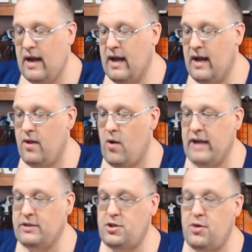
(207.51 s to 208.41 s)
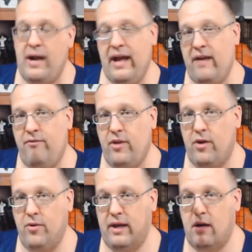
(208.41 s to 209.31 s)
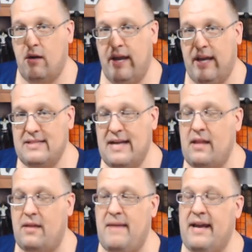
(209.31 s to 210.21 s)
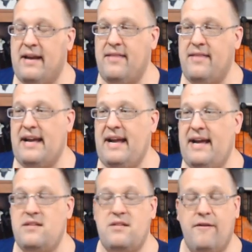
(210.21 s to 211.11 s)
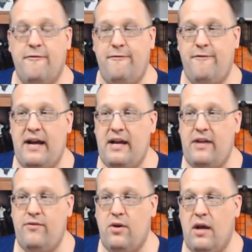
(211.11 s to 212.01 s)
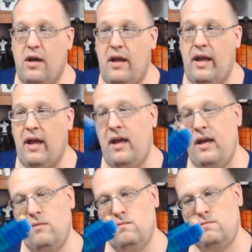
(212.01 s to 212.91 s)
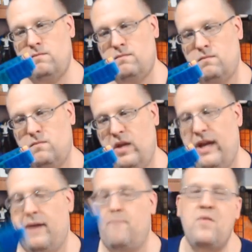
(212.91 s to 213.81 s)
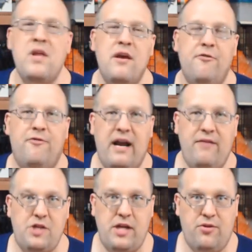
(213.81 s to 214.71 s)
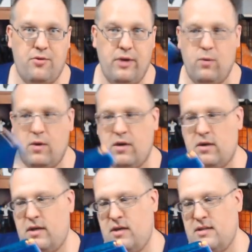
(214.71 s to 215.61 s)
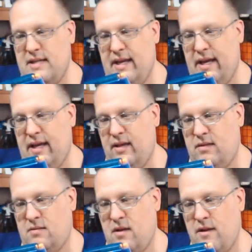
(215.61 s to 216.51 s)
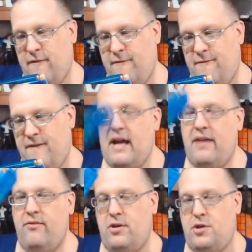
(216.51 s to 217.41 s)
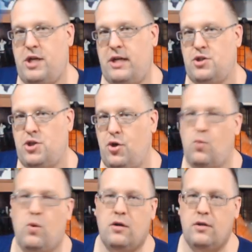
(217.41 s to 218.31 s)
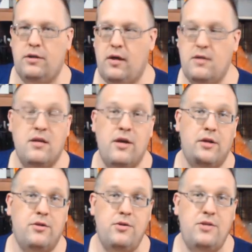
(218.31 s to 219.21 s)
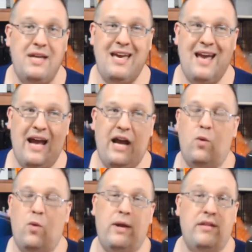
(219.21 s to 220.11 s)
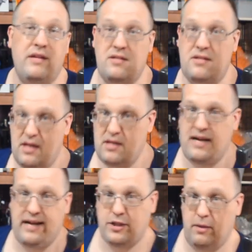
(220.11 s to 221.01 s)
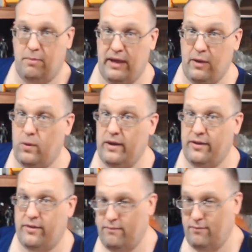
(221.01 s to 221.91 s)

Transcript: Uh, I do have, though, here a Talon Mag that has five, a, yeah, five Gen 3 worker darts and five Gen 2 worker darts to see how well this does actually play with,